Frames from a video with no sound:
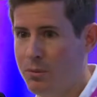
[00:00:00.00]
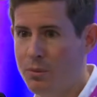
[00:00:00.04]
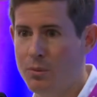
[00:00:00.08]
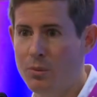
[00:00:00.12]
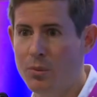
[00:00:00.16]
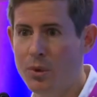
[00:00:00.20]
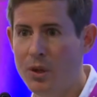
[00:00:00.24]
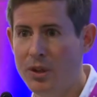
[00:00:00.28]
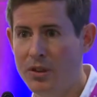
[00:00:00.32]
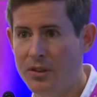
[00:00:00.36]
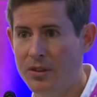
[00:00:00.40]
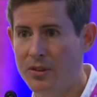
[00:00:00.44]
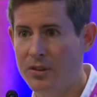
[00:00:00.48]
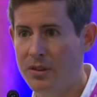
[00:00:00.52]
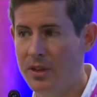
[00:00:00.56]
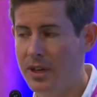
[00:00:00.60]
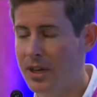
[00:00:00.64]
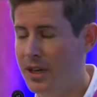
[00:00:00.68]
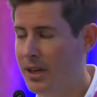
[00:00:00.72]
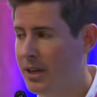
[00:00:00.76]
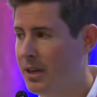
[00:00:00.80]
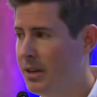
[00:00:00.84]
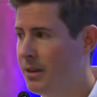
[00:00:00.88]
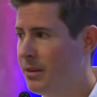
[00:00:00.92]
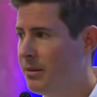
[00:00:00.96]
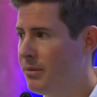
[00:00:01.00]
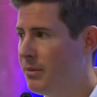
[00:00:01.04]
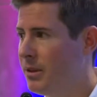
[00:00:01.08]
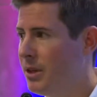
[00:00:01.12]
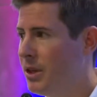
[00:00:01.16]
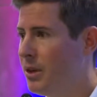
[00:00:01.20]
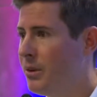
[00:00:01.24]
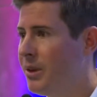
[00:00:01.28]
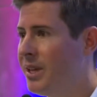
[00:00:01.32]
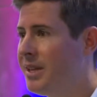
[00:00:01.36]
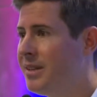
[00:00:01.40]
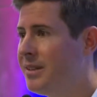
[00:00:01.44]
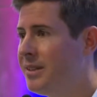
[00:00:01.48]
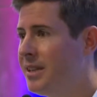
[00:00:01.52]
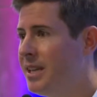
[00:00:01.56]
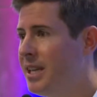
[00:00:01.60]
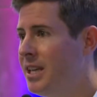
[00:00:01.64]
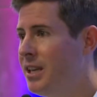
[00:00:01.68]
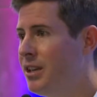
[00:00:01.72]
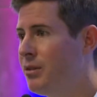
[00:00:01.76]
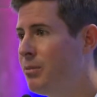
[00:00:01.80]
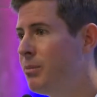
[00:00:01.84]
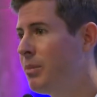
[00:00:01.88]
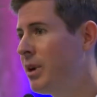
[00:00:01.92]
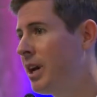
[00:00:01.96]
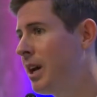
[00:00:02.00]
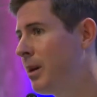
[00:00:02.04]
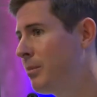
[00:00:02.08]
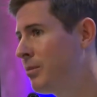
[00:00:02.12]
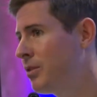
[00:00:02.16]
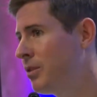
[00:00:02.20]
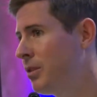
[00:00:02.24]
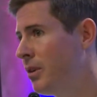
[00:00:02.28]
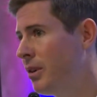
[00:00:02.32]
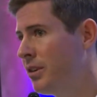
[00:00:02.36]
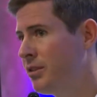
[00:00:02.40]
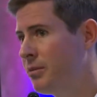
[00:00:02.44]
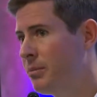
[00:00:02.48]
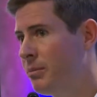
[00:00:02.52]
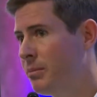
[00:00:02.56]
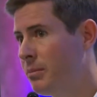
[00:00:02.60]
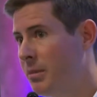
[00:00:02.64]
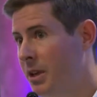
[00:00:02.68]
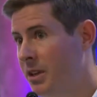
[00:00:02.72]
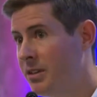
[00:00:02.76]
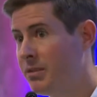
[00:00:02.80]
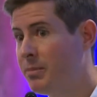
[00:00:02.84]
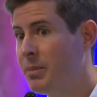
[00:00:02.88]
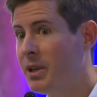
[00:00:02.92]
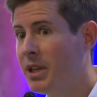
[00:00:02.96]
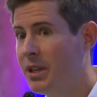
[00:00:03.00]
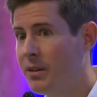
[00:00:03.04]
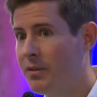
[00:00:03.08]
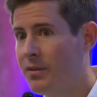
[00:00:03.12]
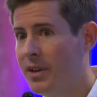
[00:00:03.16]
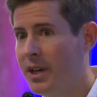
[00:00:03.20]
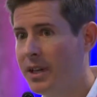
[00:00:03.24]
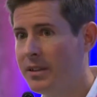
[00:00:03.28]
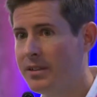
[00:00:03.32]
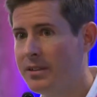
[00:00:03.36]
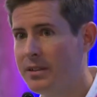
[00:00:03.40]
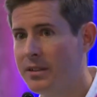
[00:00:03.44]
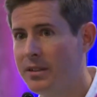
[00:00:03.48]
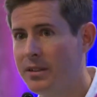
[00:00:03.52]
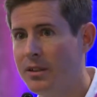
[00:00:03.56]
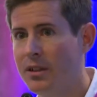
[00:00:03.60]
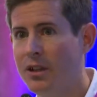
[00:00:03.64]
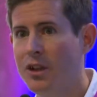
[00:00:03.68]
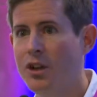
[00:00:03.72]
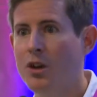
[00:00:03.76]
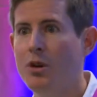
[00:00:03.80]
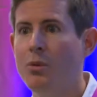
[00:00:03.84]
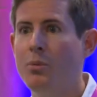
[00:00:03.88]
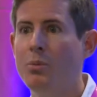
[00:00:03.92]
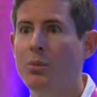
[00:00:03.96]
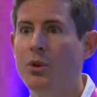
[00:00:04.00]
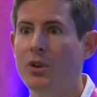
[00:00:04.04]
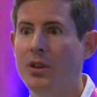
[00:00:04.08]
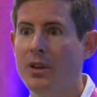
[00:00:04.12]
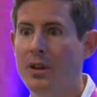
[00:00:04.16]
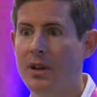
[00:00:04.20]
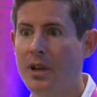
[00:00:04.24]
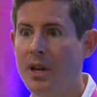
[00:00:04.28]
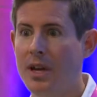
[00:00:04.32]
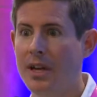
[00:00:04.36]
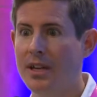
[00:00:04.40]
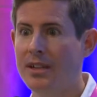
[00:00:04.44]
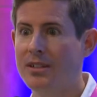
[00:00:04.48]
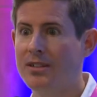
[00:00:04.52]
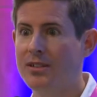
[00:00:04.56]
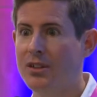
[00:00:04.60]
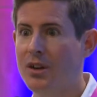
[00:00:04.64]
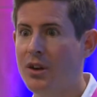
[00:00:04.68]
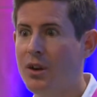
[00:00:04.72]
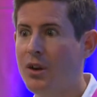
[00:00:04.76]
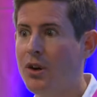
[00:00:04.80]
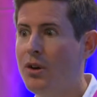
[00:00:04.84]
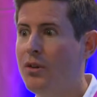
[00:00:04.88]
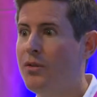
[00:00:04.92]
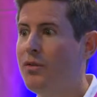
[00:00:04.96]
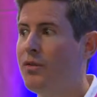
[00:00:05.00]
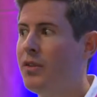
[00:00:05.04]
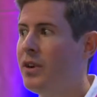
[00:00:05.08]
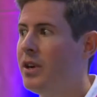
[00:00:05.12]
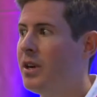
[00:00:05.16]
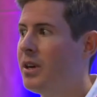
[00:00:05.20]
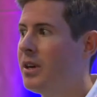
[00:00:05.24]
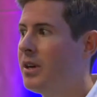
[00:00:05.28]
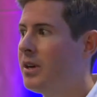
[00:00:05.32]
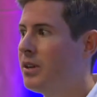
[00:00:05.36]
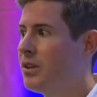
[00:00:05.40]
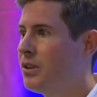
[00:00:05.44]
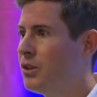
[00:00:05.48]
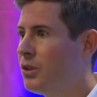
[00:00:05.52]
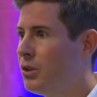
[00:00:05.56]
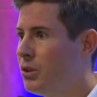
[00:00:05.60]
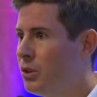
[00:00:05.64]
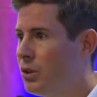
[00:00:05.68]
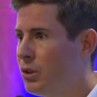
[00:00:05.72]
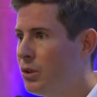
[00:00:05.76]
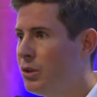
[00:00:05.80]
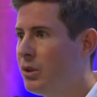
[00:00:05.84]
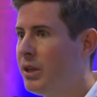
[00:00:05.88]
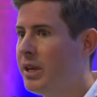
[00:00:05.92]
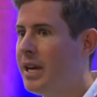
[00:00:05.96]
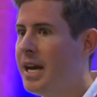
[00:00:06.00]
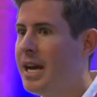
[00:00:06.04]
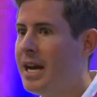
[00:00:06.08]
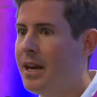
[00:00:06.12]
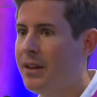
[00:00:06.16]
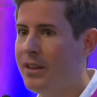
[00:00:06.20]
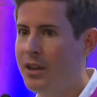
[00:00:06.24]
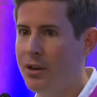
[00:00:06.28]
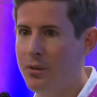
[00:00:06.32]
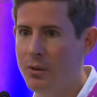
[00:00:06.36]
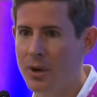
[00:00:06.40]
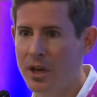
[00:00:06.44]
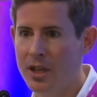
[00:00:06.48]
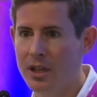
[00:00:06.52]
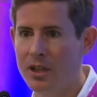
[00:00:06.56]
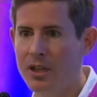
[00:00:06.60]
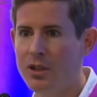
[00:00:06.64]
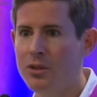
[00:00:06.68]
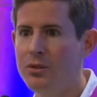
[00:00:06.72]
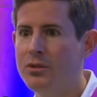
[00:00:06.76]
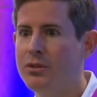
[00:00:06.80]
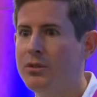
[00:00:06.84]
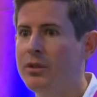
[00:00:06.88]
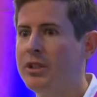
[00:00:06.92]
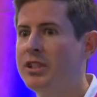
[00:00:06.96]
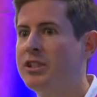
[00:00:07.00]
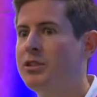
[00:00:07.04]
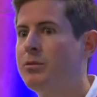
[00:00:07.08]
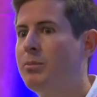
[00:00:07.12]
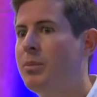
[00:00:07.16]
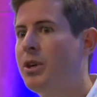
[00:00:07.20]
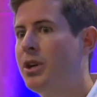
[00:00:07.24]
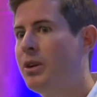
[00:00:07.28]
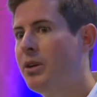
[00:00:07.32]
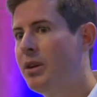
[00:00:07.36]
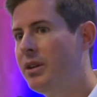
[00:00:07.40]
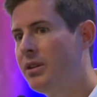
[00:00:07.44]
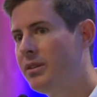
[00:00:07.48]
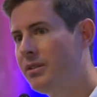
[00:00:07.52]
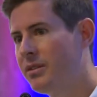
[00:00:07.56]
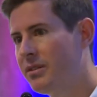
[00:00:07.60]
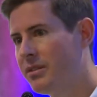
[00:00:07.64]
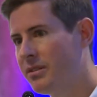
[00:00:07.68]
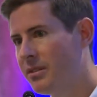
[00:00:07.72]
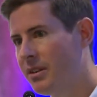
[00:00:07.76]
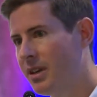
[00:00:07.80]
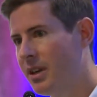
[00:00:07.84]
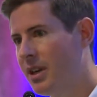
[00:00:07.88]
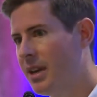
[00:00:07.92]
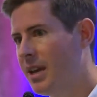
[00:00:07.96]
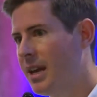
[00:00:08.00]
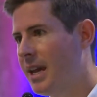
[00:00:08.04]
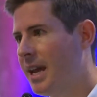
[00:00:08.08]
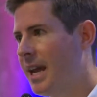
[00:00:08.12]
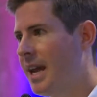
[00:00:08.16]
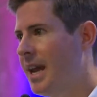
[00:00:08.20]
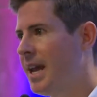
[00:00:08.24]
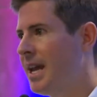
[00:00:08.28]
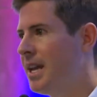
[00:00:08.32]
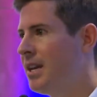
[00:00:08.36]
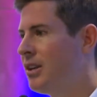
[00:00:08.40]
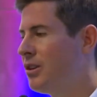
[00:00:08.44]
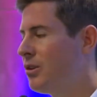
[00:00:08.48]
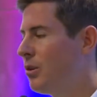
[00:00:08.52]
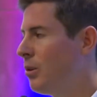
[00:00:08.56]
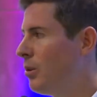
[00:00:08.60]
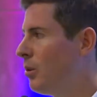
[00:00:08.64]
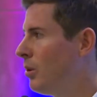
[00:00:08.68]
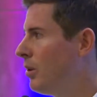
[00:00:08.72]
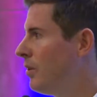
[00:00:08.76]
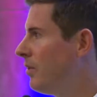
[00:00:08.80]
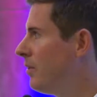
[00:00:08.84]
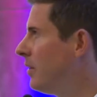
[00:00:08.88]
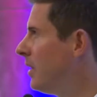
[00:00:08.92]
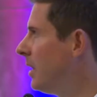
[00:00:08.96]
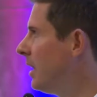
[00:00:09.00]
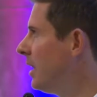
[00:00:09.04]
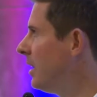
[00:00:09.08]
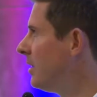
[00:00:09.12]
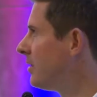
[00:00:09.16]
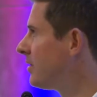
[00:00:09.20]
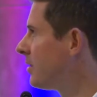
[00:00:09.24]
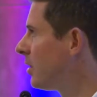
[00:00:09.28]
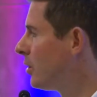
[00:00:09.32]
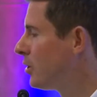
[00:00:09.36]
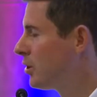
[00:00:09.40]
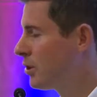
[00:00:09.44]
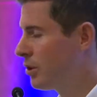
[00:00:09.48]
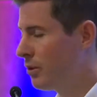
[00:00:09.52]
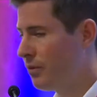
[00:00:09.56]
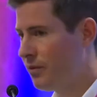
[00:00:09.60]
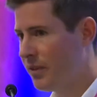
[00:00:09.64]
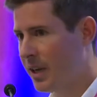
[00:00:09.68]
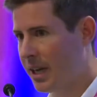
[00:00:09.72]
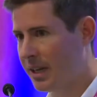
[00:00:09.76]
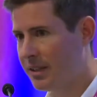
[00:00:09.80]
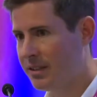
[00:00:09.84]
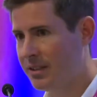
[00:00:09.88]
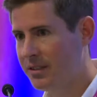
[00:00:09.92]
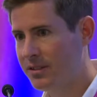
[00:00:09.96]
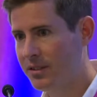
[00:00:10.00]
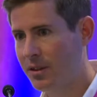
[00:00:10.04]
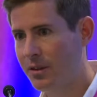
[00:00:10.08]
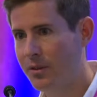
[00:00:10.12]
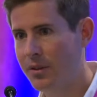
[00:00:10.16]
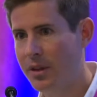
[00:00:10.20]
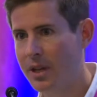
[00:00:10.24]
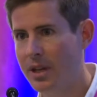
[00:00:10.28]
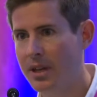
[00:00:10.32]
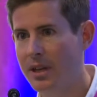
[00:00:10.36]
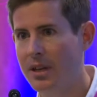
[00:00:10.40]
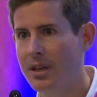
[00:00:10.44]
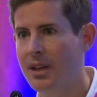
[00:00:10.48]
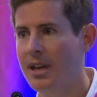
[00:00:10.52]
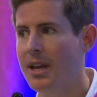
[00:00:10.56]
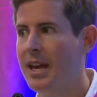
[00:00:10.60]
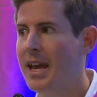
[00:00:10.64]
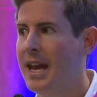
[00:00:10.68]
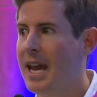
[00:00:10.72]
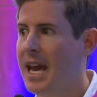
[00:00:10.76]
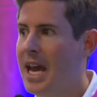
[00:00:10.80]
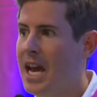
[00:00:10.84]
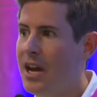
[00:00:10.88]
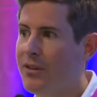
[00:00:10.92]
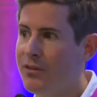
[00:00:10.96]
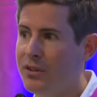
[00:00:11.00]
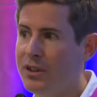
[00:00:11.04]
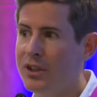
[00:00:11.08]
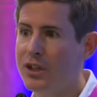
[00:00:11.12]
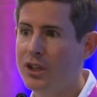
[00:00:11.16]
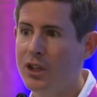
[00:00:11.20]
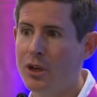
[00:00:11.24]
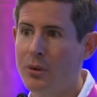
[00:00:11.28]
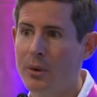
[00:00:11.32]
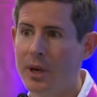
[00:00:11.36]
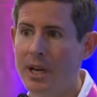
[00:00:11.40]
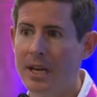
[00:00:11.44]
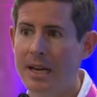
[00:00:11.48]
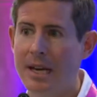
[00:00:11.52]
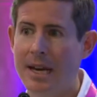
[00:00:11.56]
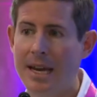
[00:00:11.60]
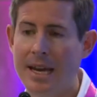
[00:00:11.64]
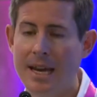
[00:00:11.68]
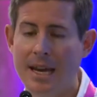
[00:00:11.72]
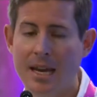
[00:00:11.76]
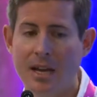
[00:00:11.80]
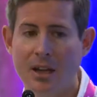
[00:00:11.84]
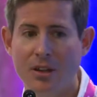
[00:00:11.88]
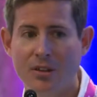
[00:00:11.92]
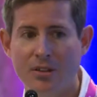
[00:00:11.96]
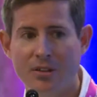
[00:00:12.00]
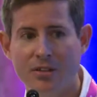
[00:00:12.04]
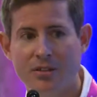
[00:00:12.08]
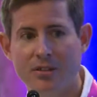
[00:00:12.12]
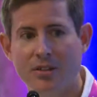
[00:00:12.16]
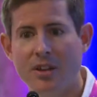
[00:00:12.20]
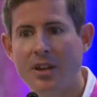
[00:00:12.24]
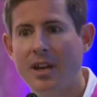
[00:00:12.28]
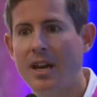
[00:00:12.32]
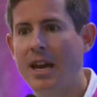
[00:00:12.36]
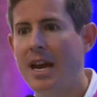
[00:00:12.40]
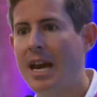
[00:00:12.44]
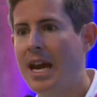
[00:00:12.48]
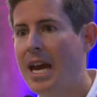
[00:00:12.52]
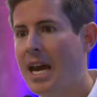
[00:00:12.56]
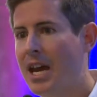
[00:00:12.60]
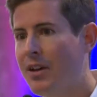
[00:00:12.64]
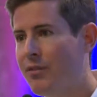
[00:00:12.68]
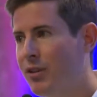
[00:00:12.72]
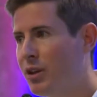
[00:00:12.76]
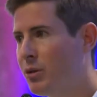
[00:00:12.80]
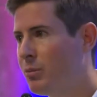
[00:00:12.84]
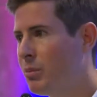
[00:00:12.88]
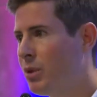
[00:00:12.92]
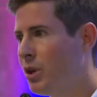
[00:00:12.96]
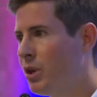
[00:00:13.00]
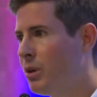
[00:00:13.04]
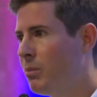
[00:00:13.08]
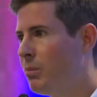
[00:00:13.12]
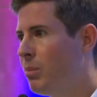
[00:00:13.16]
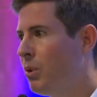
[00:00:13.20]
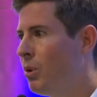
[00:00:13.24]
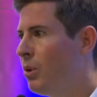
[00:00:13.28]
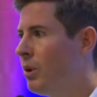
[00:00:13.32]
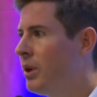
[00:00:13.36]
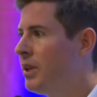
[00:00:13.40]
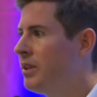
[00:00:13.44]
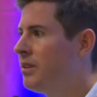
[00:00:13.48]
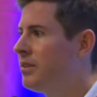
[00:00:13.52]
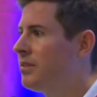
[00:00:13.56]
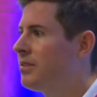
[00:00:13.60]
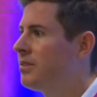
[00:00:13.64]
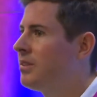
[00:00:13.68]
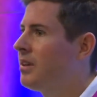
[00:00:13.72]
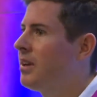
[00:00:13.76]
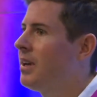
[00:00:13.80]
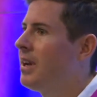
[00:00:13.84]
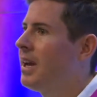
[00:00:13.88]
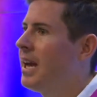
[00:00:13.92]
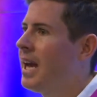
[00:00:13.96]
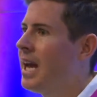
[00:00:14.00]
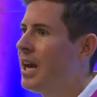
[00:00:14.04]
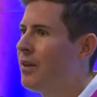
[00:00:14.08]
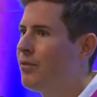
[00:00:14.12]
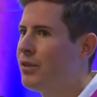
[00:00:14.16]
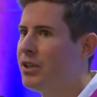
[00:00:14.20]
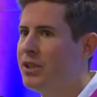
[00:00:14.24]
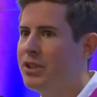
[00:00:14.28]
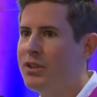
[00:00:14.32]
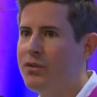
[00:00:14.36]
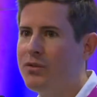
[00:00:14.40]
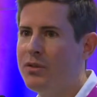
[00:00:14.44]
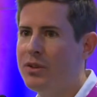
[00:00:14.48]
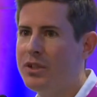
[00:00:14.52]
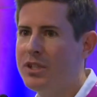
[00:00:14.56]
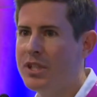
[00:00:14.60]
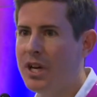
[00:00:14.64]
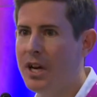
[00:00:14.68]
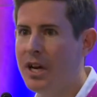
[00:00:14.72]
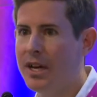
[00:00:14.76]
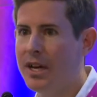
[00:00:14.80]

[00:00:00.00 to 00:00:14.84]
with Indeed, perhaps not as big a factor, but the likes of Google and how they rank user experience and all of the social factors on there, having the correct layouts, having bullet points, having different